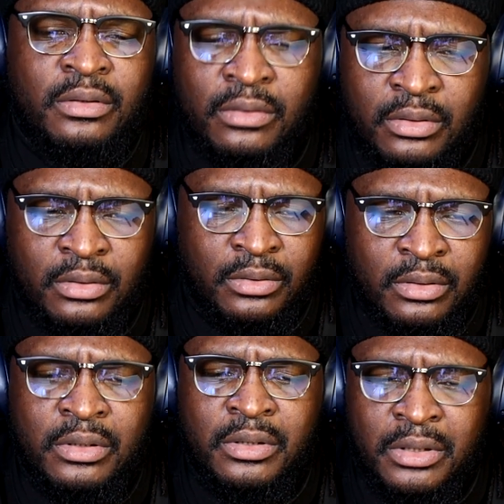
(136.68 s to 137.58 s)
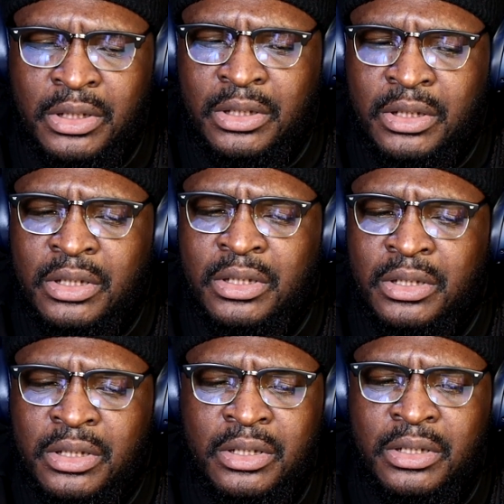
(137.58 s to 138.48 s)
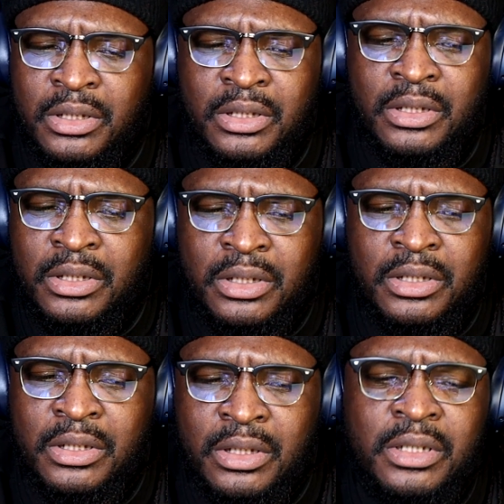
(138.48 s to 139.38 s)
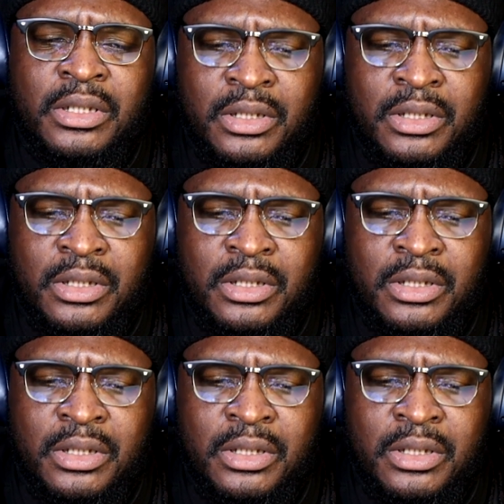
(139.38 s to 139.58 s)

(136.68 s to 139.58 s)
All those things are all for one call.